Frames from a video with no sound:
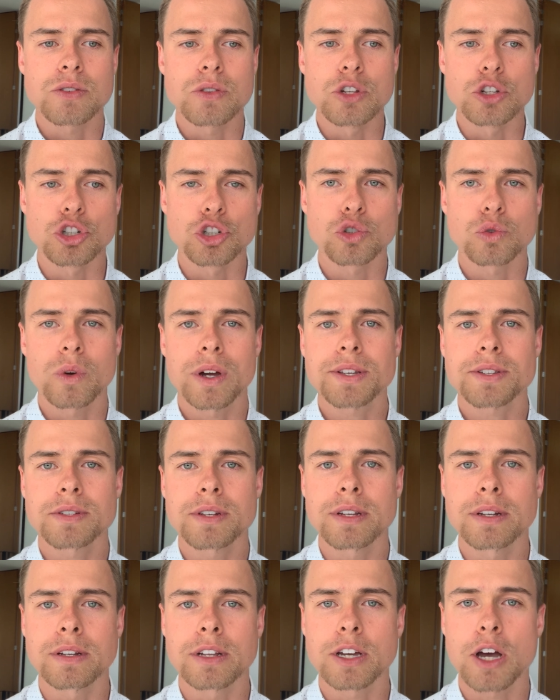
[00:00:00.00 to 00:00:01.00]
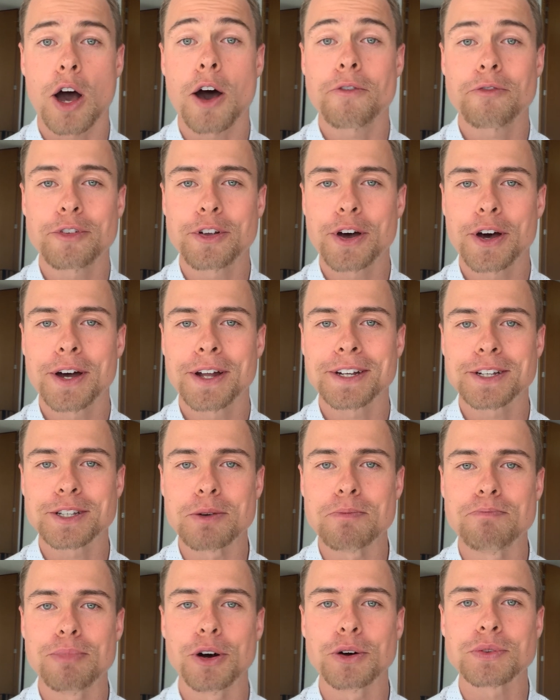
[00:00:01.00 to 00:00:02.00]
the trusted confidant to
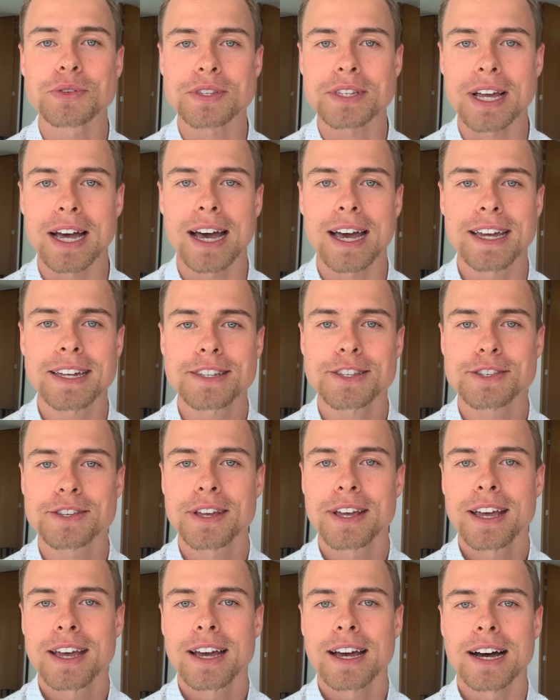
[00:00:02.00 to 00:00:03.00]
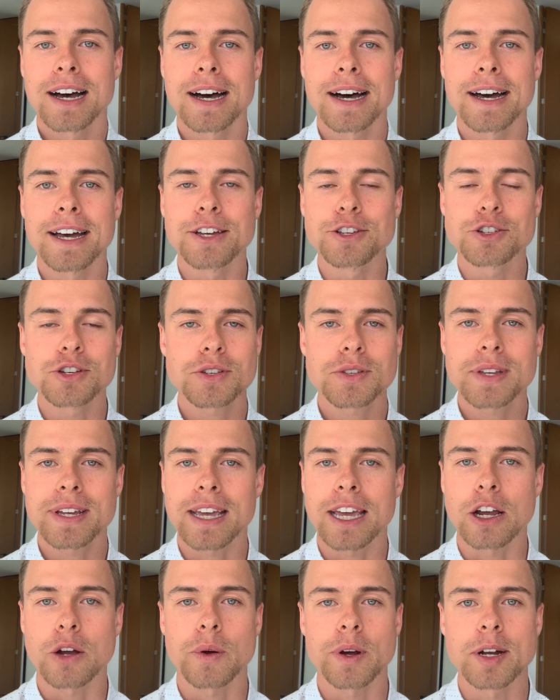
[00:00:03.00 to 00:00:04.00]
both sides, is just
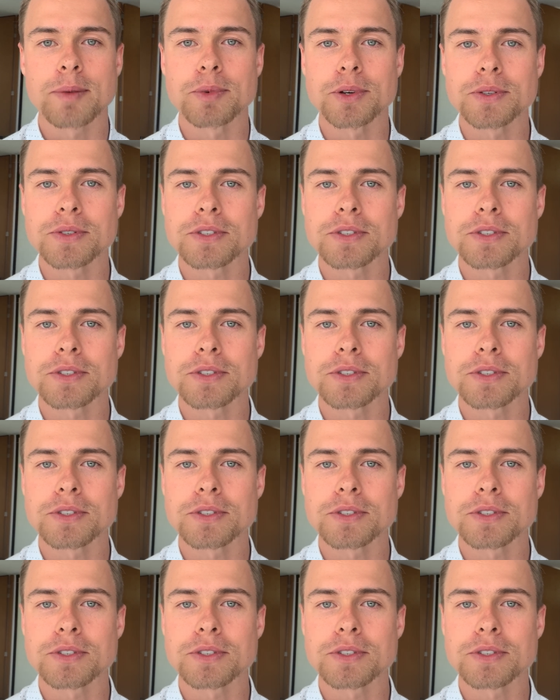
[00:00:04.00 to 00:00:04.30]
like incredible.